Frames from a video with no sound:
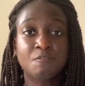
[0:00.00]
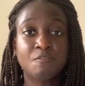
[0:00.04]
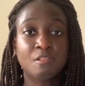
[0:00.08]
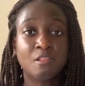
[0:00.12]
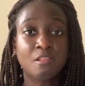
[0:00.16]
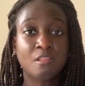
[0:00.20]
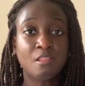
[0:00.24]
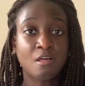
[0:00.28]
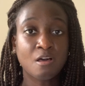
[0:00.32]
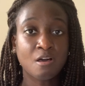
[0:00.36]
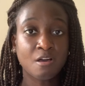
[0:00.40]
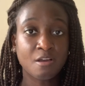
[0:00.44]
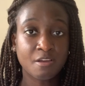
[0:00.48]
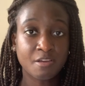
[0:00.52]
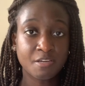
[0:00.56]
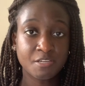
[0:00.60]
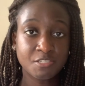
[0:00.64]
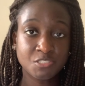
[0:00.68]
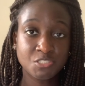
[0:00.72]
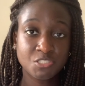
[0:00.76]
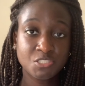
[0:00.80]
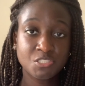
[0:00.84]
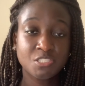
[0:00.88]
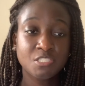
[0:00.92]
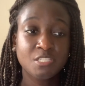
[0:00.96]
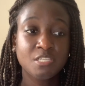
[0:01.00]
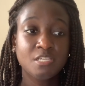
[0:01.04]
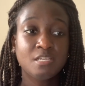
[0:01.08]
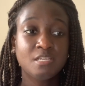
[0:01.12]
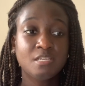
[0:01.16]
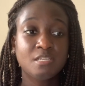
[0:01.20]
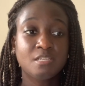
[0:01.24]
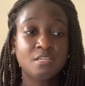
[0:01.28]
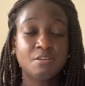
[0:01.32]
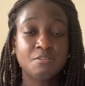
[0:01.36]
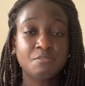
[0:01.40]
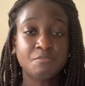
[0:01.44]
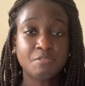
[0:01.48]
large
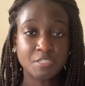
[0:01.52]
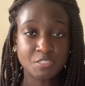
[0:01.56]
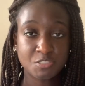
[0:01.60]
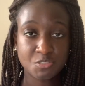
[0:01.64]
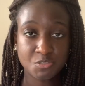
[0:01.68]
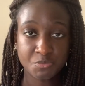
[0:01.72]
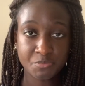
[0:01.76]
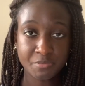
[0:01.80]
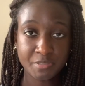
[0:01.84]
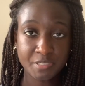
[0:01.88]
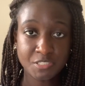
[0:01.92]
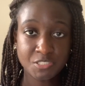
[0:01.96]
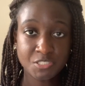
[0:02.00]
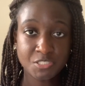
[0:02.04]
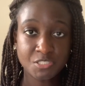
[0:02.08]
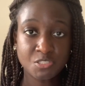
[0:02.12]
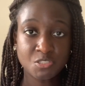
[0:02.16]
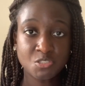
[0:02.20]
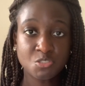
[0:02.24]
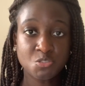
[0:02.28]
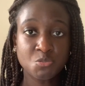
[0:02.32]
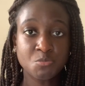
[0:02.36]
restorations.